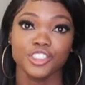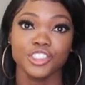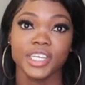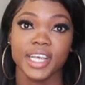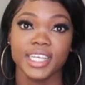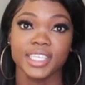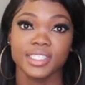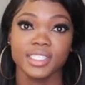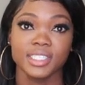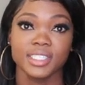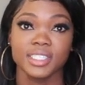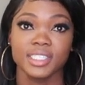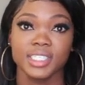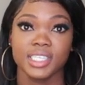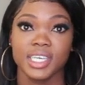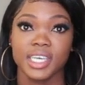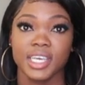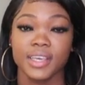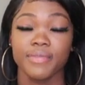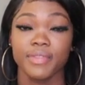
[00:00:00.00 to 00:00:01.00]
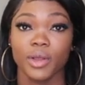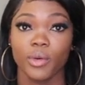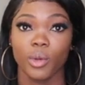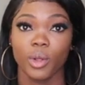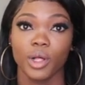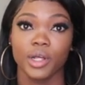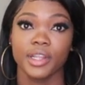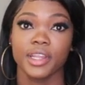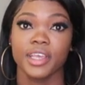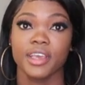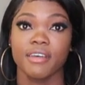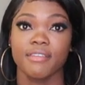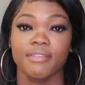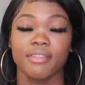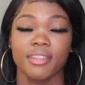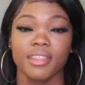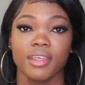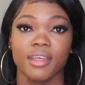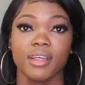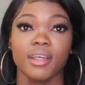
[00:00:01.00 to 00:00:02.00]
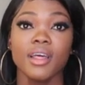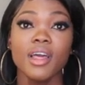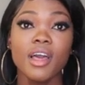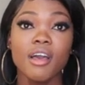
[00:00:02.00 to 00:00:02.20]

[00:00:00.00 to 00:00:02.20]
you guys can see the quality of the